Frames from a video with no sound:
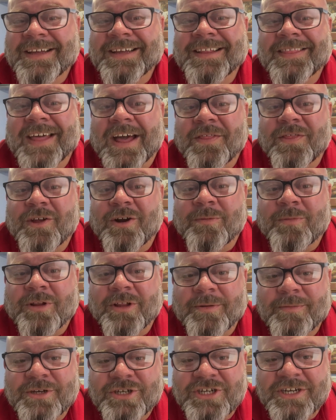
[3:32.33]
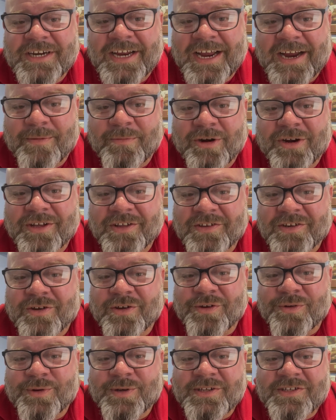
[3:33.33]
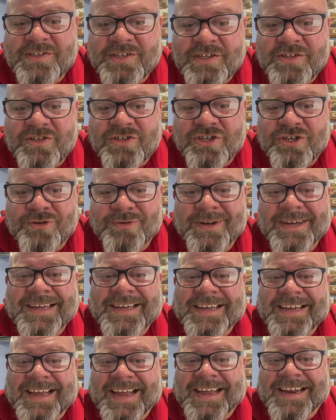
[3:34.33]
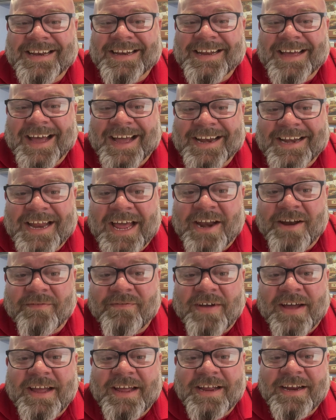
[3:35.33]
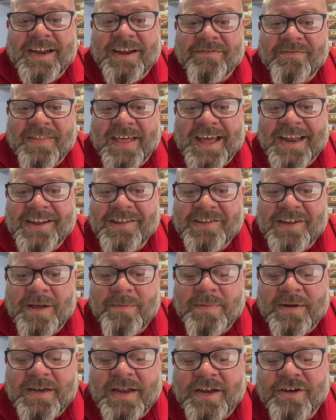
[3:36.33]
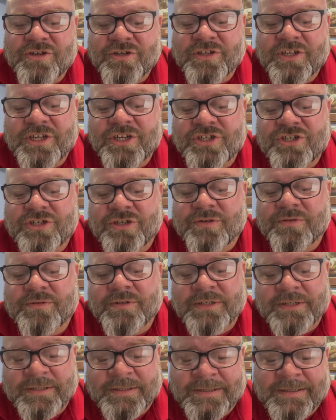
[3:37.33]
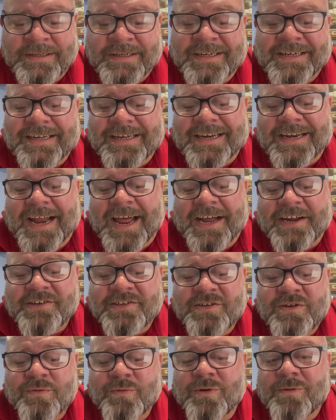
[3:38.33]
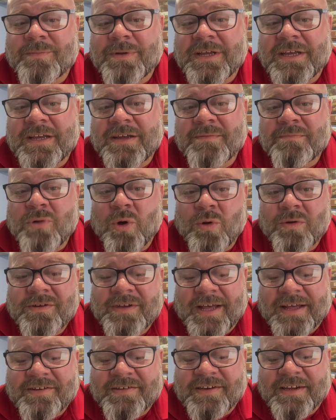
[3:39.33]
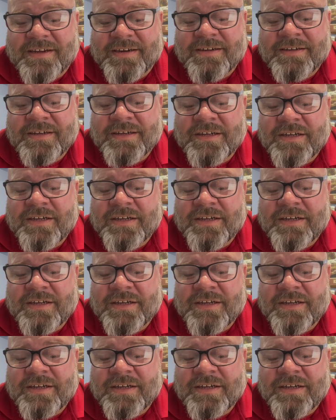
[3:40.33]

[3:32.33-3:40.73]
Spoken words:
That thermal imaging camera is going to assist you in identifying if that is a potential issue. Next would be mold testing.